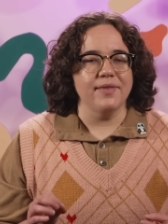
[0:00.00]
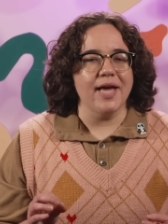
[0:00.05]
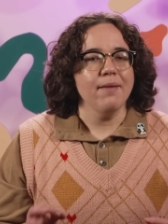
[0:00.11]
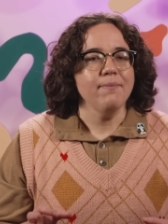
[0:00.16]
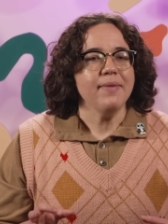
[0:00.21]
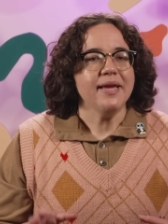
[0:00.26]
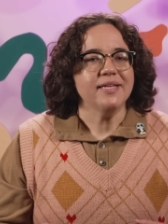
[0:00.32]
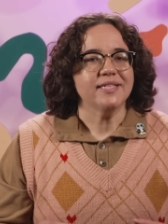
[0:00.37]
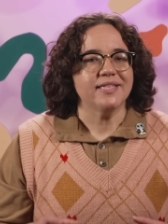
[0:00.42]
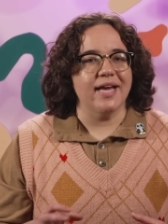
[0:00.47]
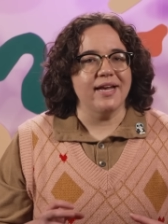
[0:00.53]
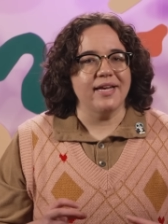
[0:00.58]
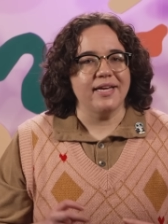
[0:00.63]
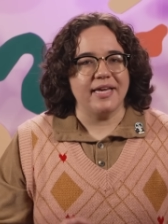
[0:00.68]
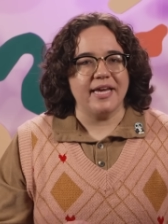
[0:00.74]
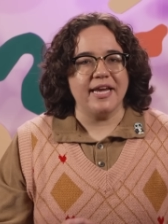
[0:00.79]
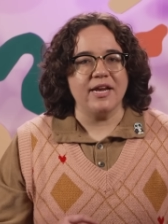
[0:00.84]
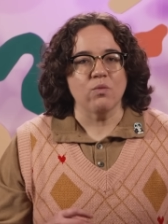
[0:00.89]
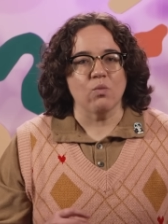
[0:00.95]
That means means that
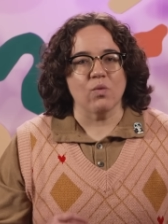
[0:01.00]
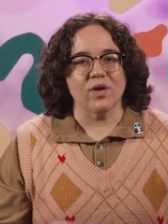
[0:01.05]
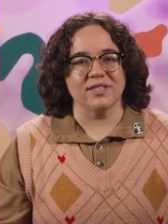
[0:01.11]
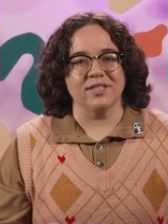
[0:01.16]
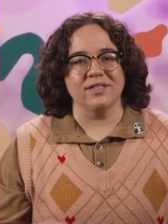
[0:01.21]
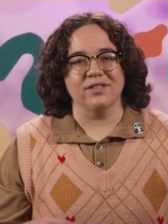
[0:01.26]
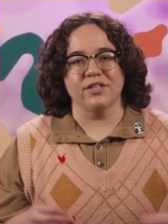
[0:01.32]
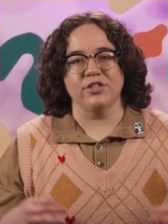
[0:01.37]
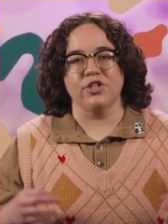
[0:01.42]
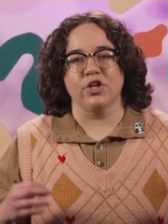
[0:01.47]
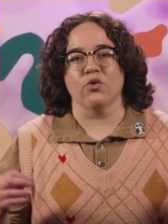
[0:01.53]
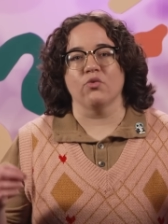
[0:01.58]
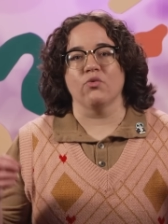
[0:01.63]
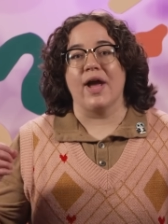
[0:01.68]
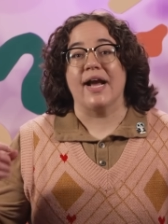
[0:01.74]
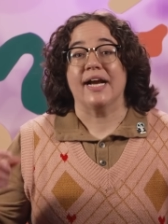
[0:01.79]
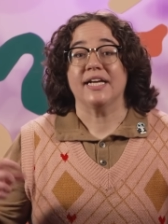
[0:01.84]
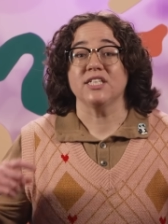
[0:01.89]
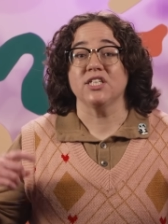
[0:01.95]
heat wasn't the
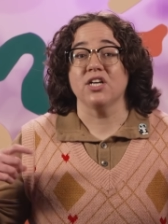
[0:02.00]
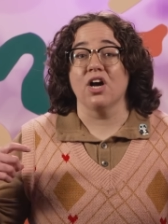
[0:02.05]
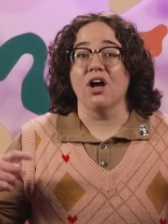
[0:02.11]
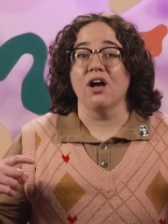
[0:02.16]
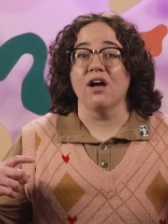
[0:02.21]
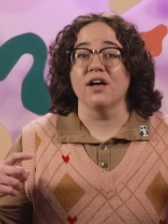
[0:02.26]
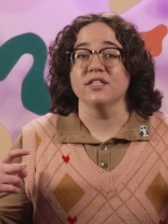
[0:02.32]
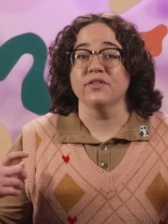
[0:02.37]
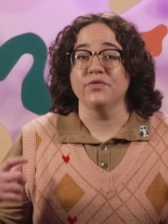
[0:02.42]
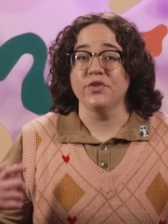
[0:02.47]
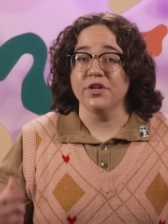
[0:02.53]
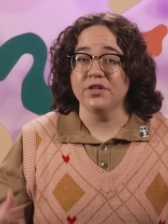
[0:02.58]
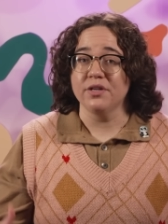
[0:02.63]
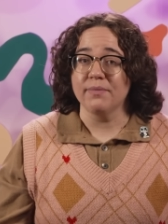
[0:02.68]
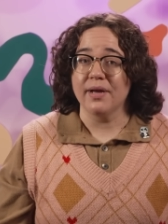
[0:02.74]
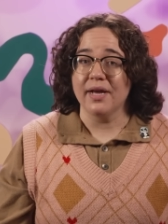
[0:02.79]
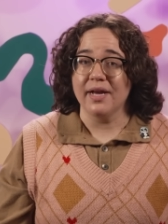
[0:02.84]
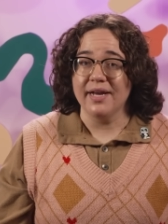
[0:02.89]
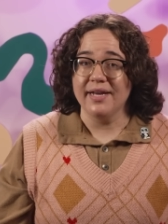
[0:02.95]
direct cause of their
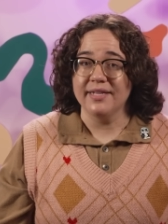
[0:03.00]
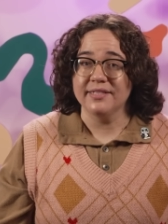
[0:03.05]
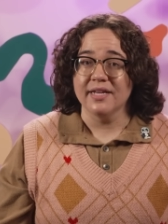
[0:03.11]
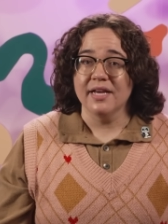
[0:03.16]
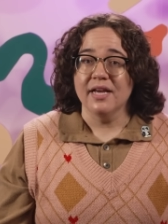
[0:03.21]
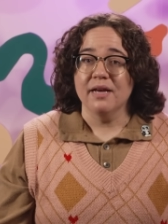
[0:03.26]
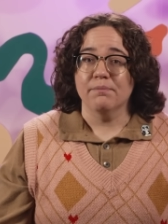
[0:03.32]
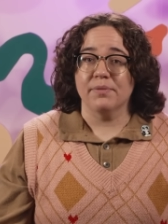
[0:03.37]
demise,